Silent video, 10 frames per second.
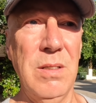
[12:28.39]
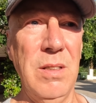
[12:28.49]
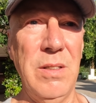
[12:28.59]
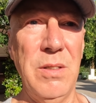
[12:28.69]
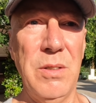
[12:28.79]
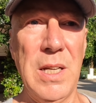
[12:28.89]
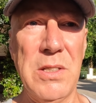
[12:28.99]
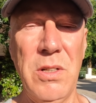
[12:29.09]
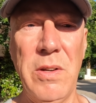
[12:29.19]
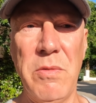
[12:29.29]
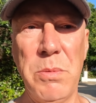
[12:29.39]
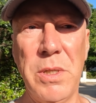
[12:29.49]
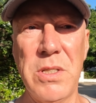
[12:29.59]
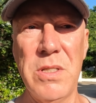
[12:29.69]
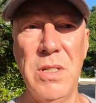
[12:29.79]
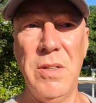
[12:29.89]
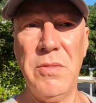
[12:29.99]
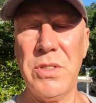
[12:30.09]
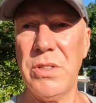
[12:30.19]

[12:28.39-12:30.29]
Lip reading: you know, gets on everybody's nerves.